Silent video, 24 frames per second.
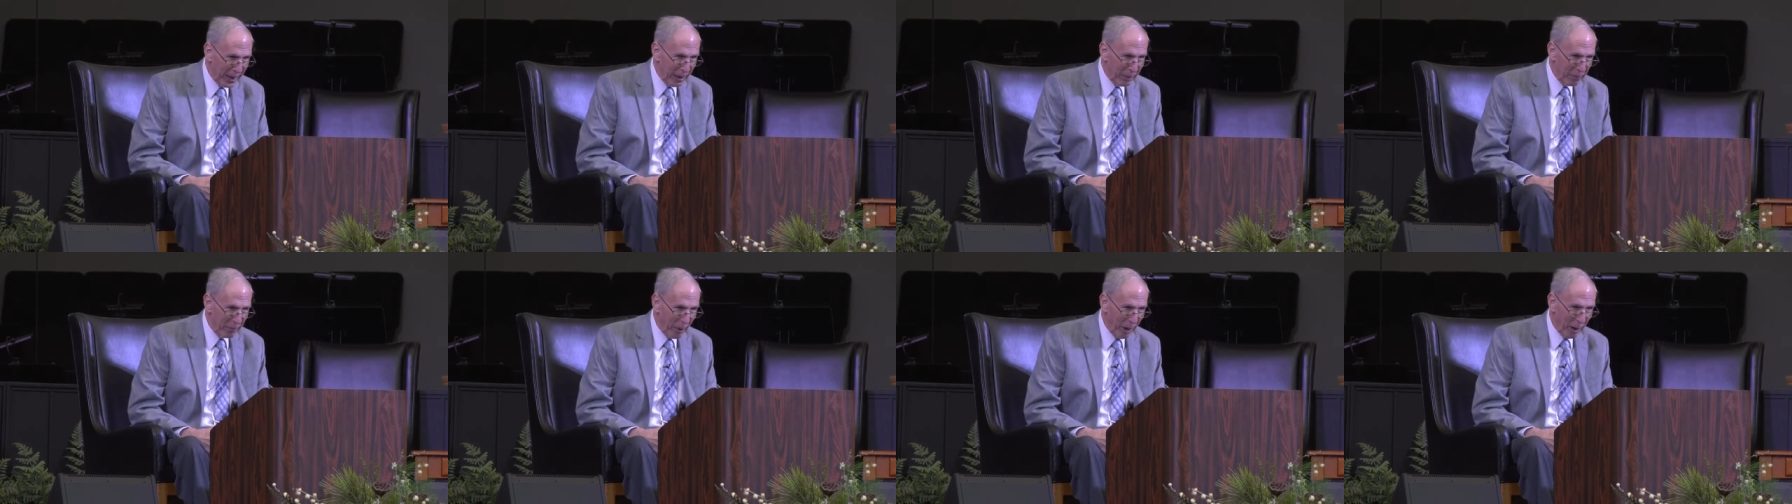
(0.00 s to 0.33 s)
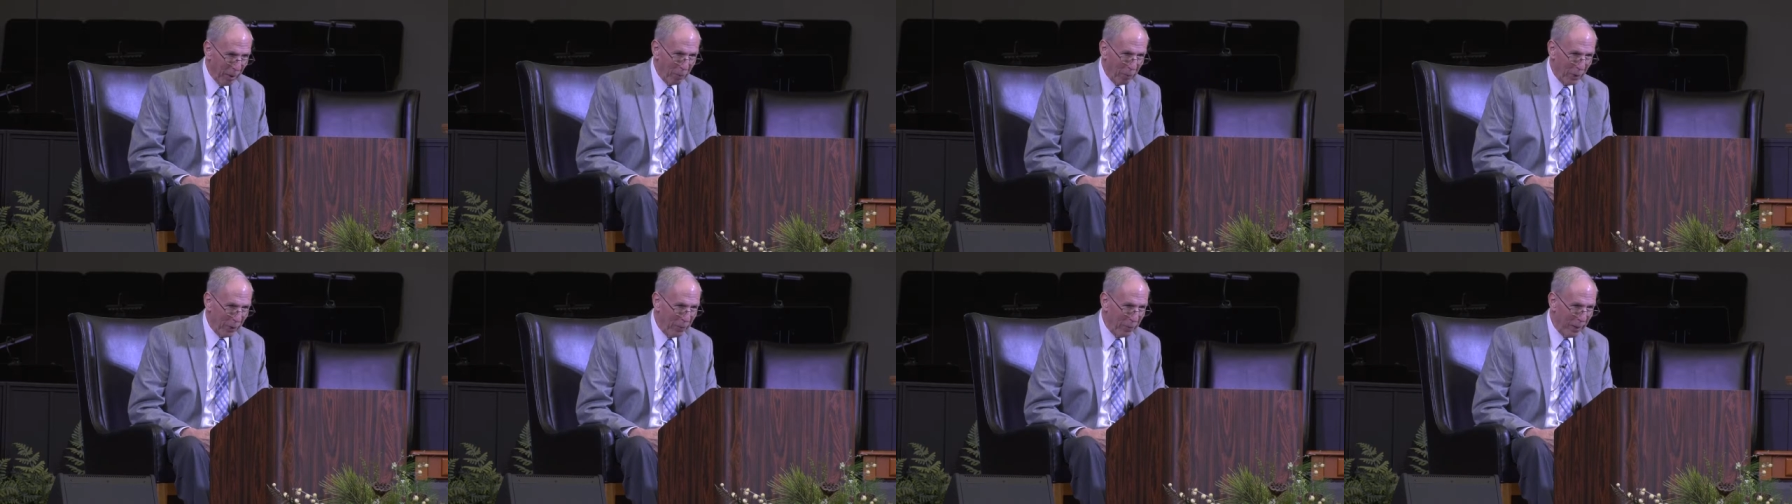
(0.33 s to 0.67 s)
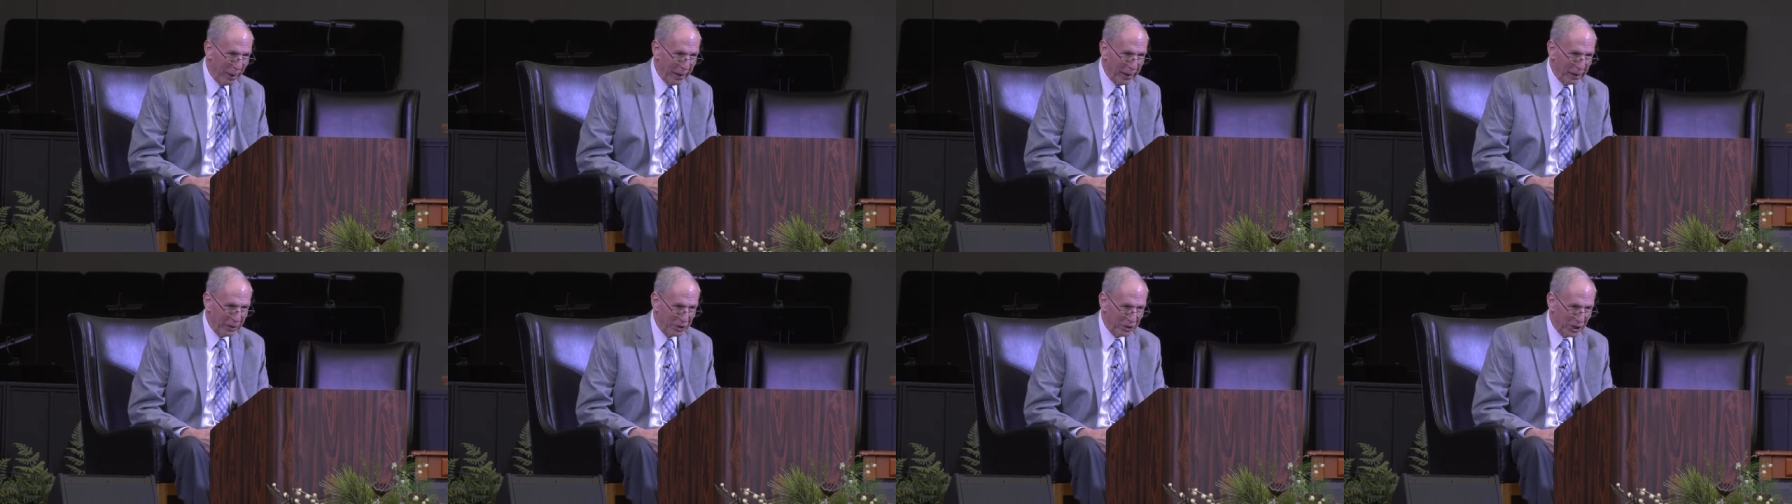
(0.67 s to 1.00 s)
But we
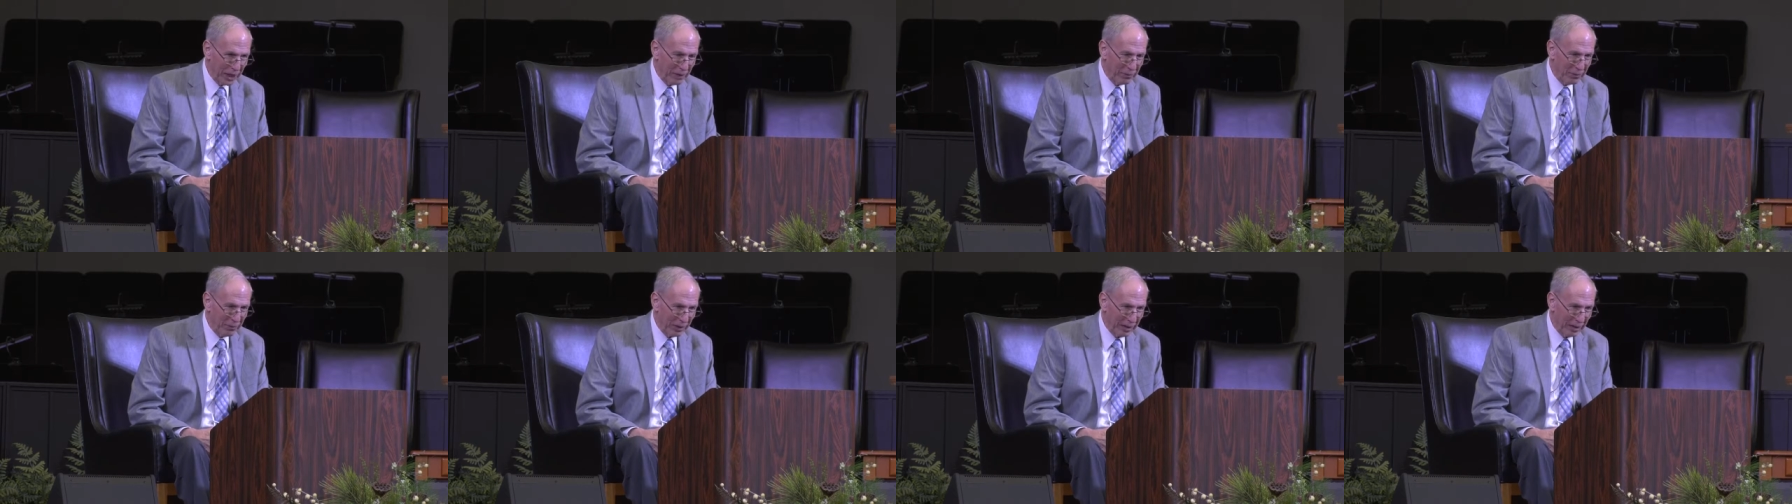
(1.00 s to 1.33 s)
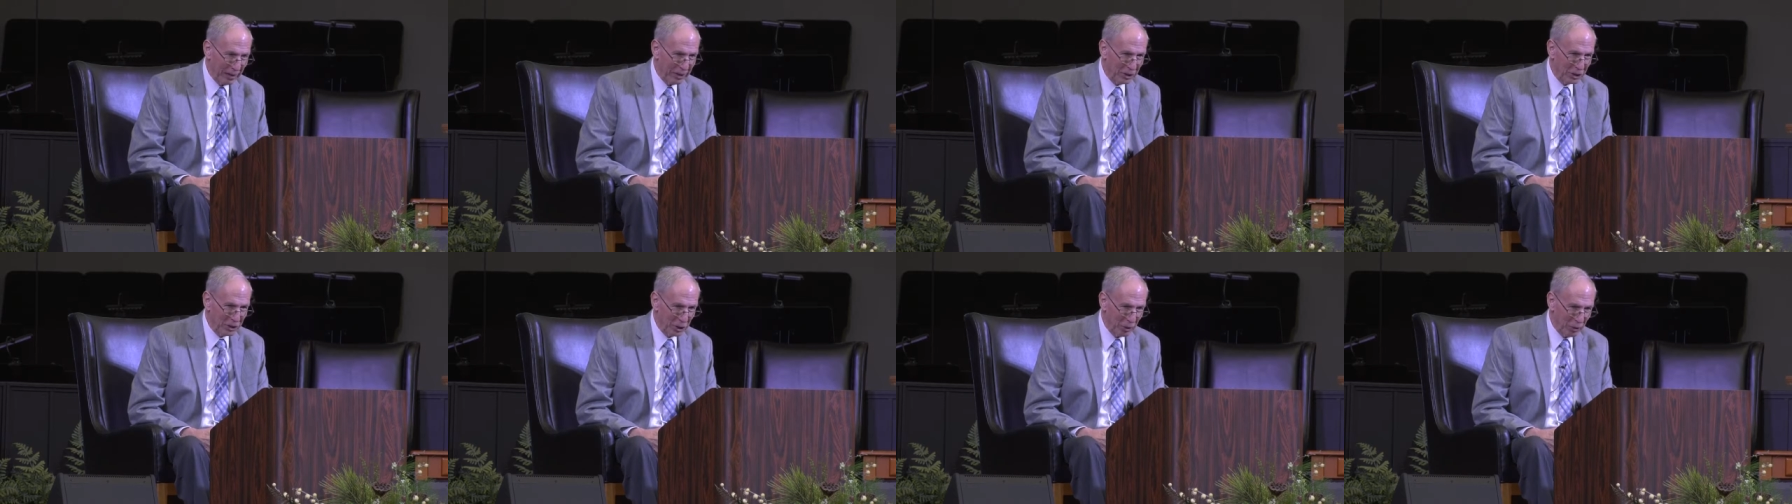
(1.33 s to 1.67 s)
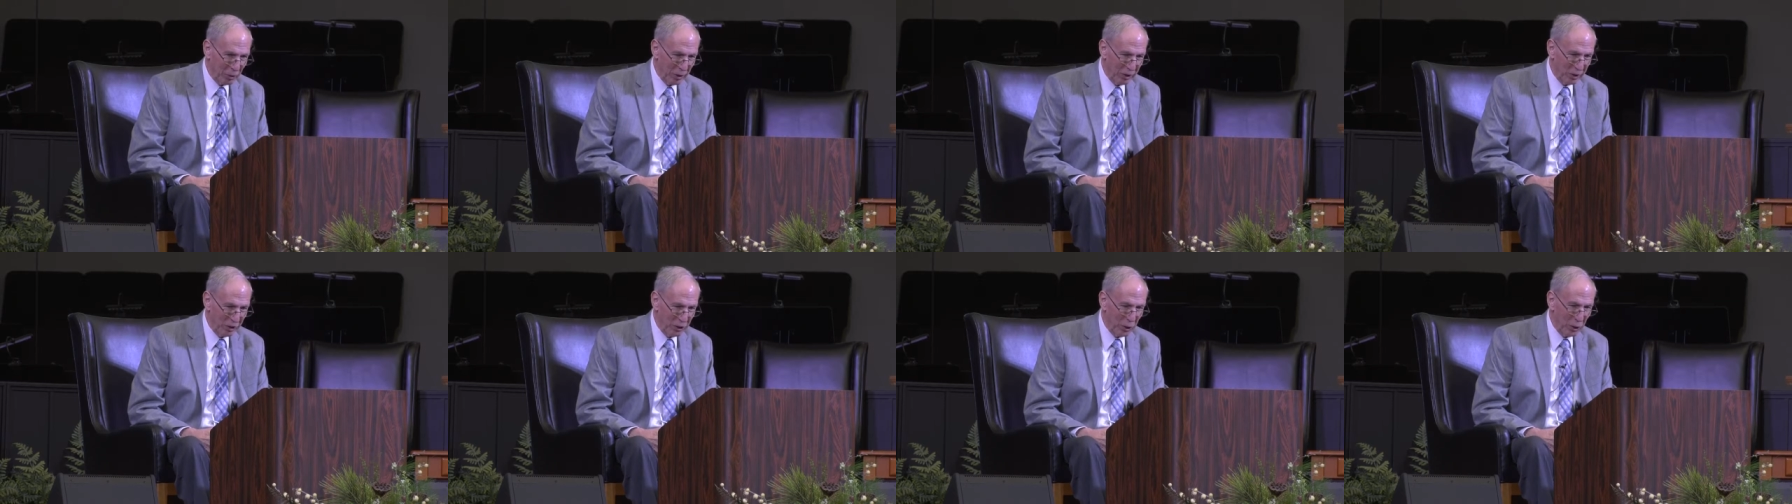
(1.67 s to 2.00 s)
made it safely, and so
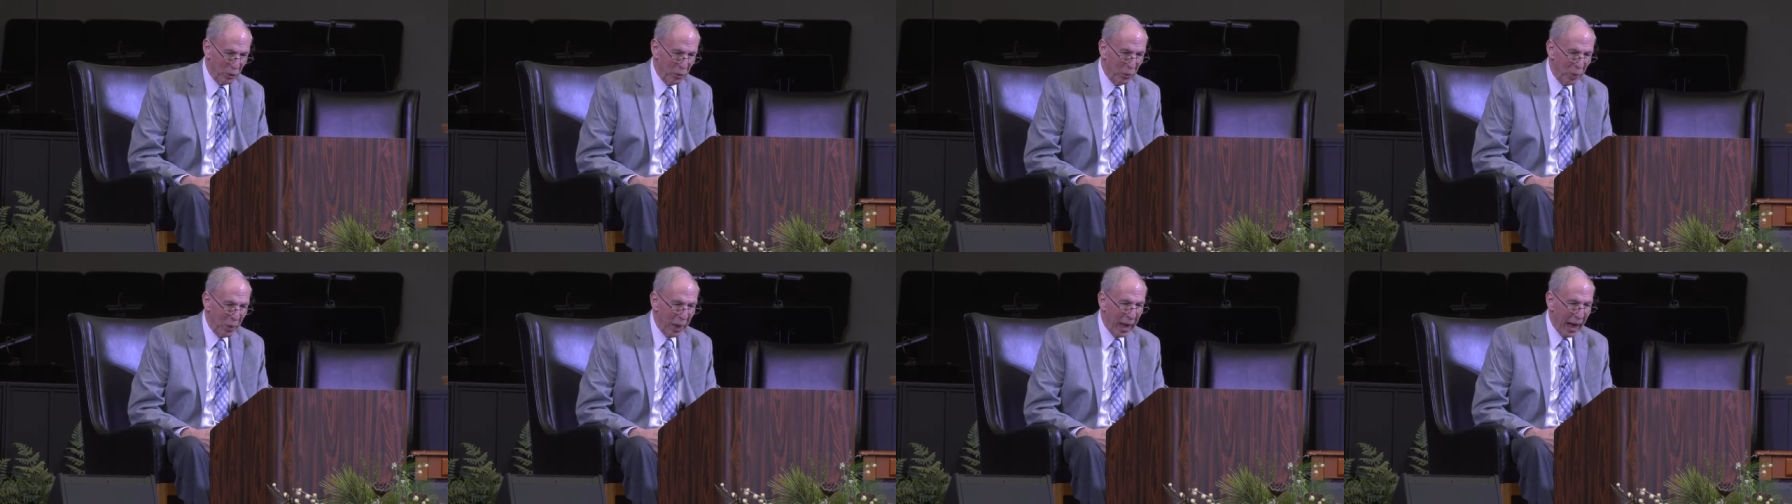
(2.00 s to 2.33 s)
did you.